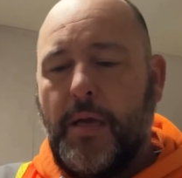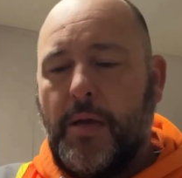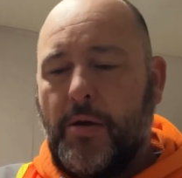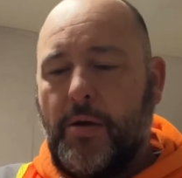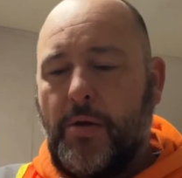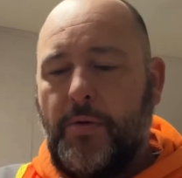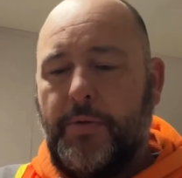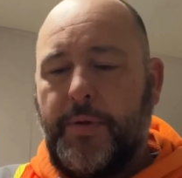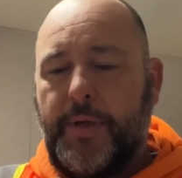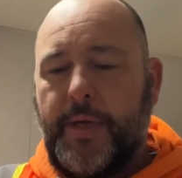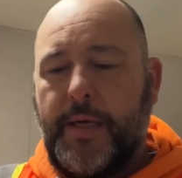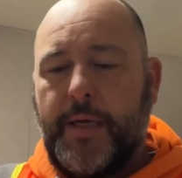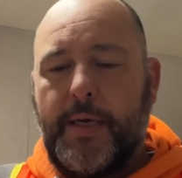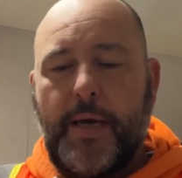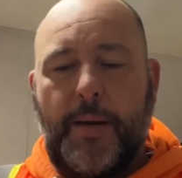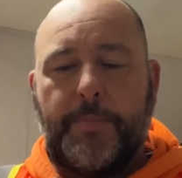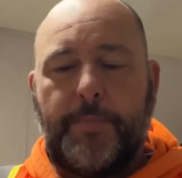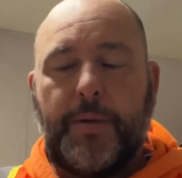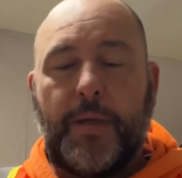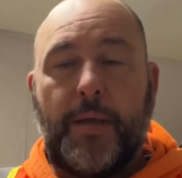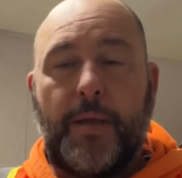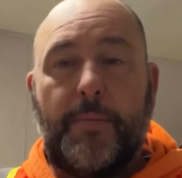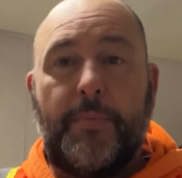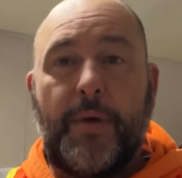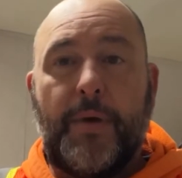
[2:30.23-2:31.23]
only a
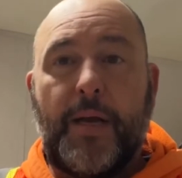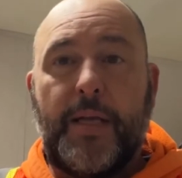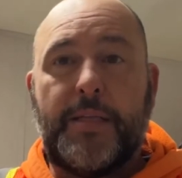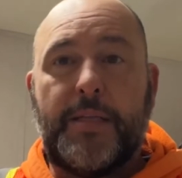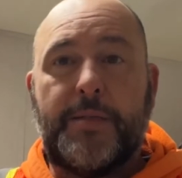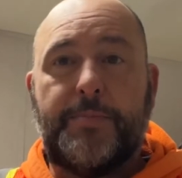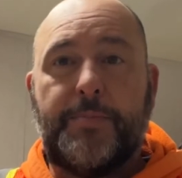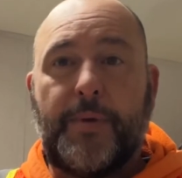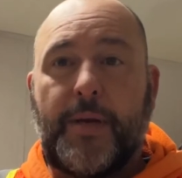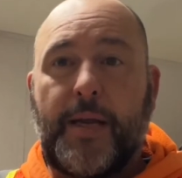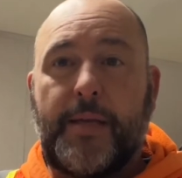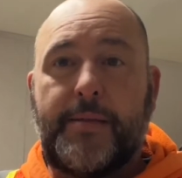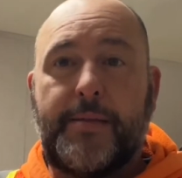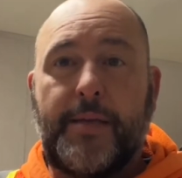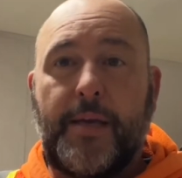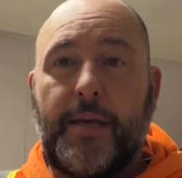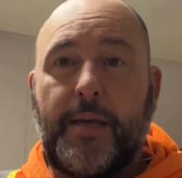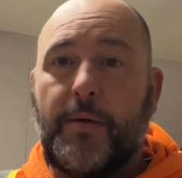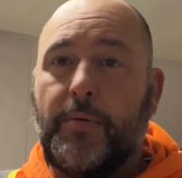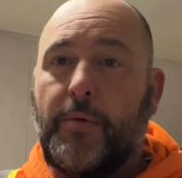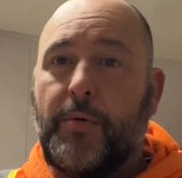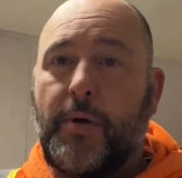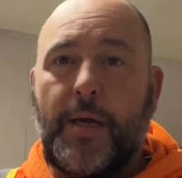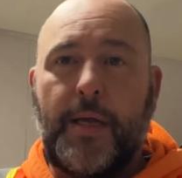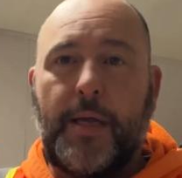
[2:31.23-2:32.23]
couple of months, but I'll tell
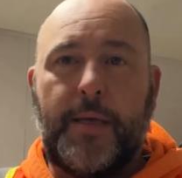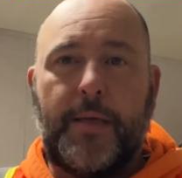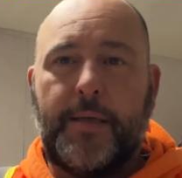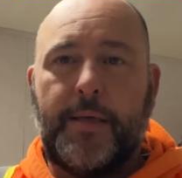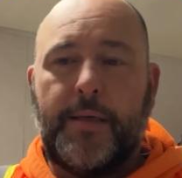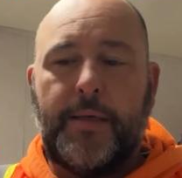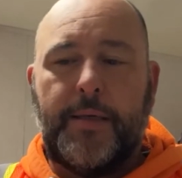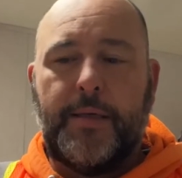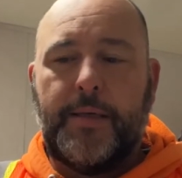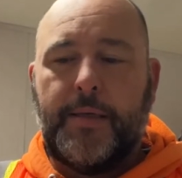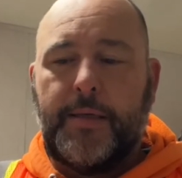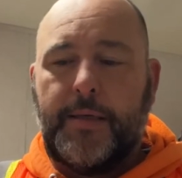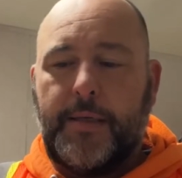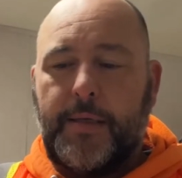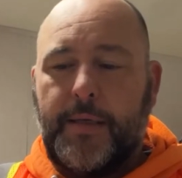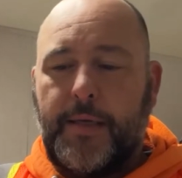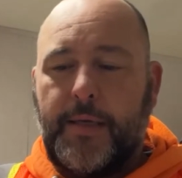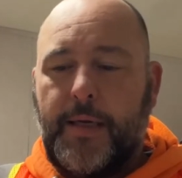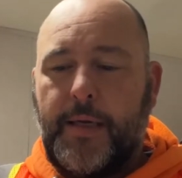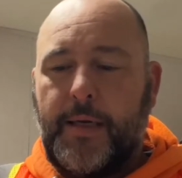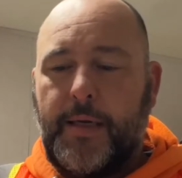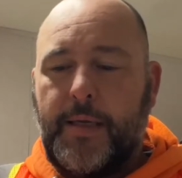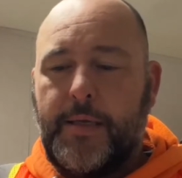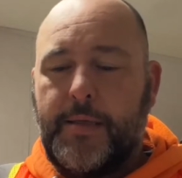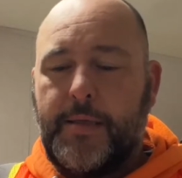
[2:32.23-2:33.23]
you what,
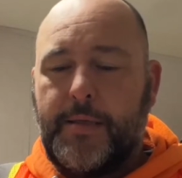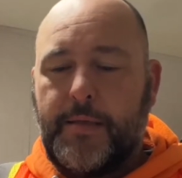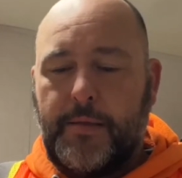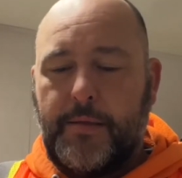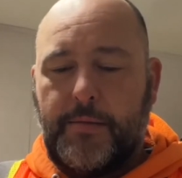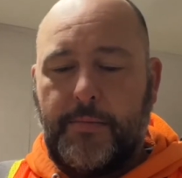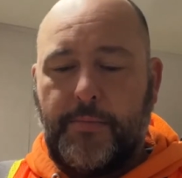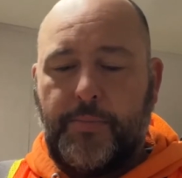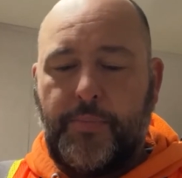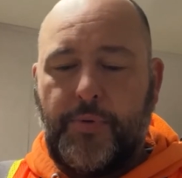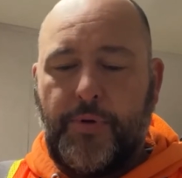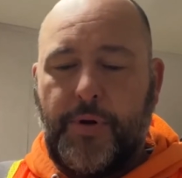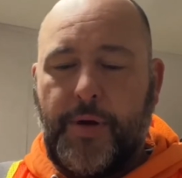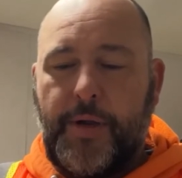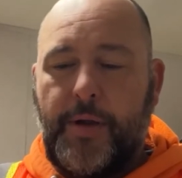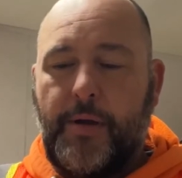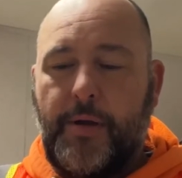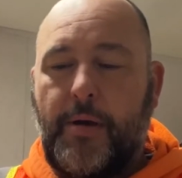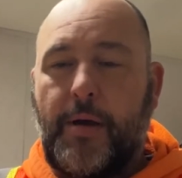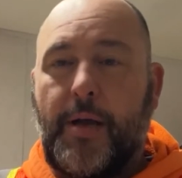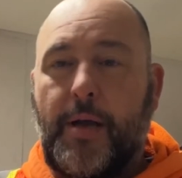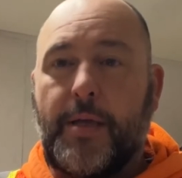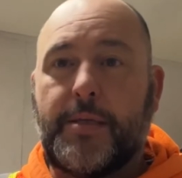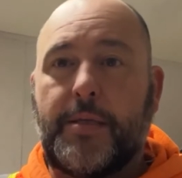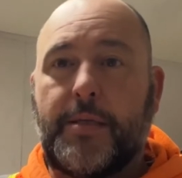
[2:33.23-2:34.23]
it is pretty
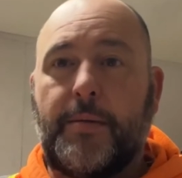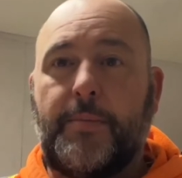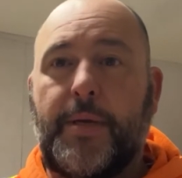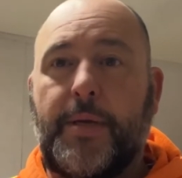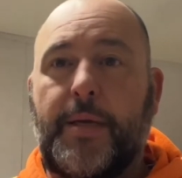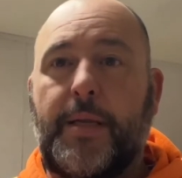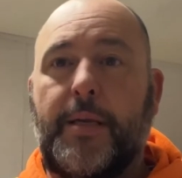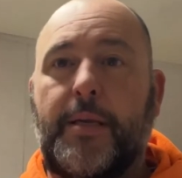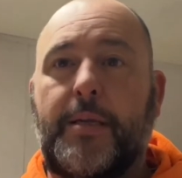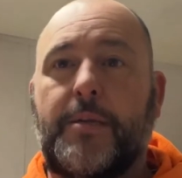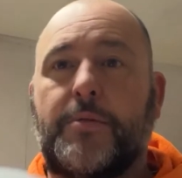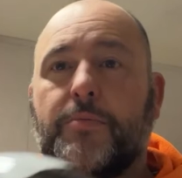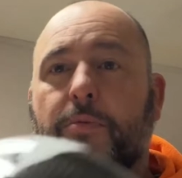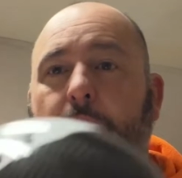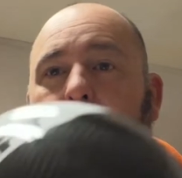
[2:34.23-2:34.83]
awesome. And it is one